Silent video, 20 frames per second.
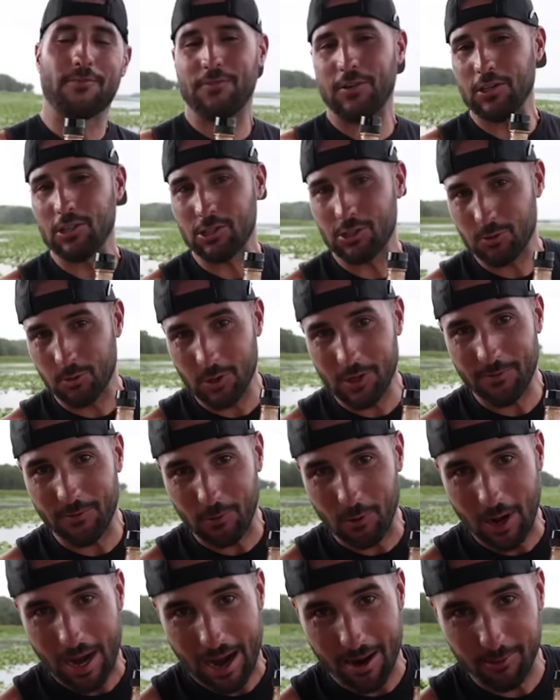first
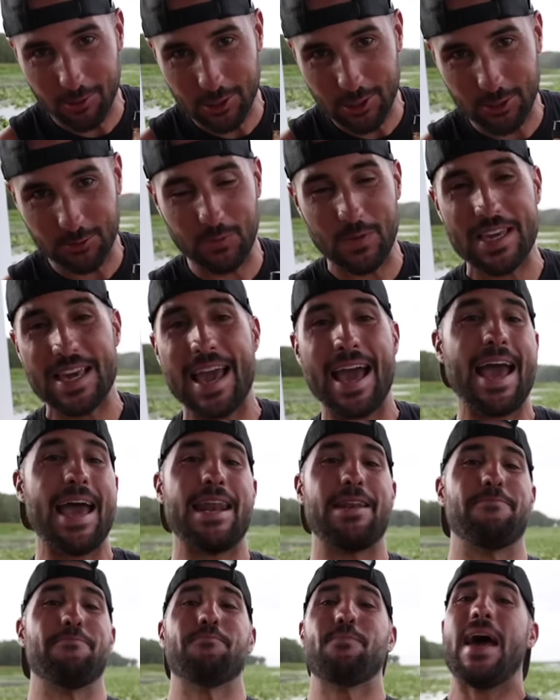24 hours, we
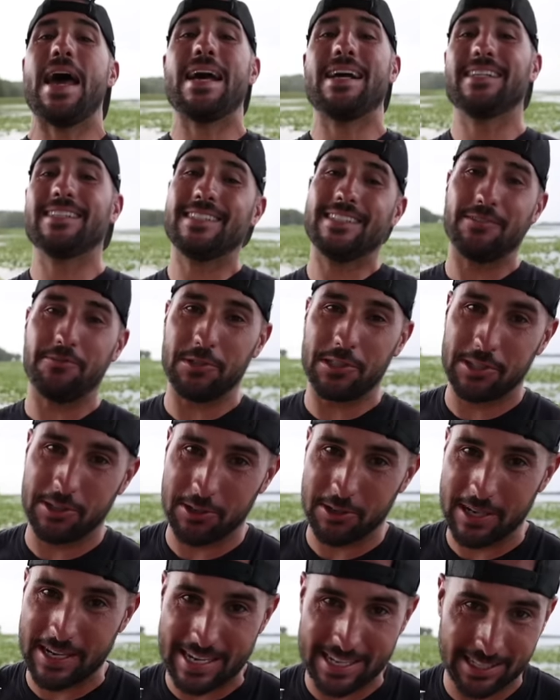had a bass that we
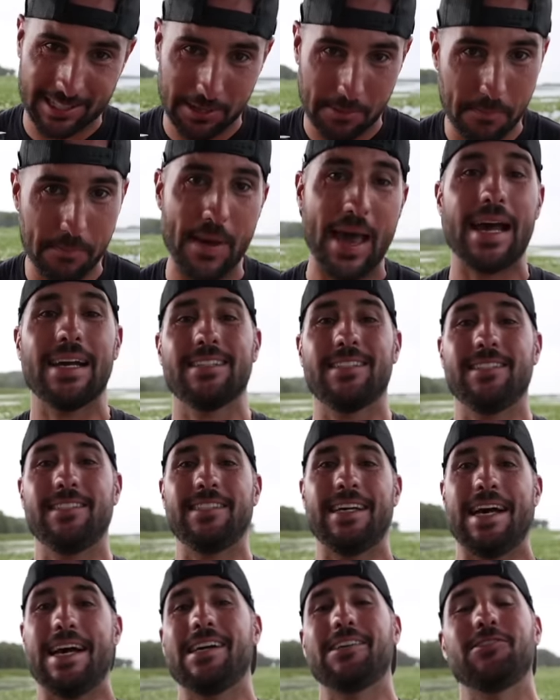turned into
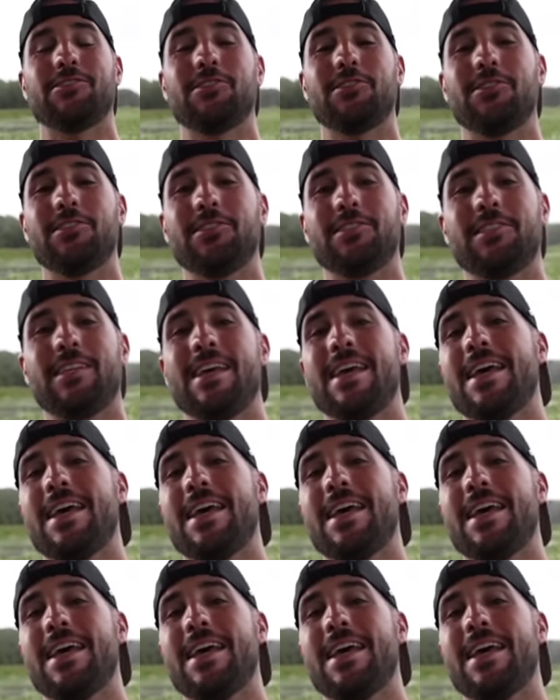bassitizers.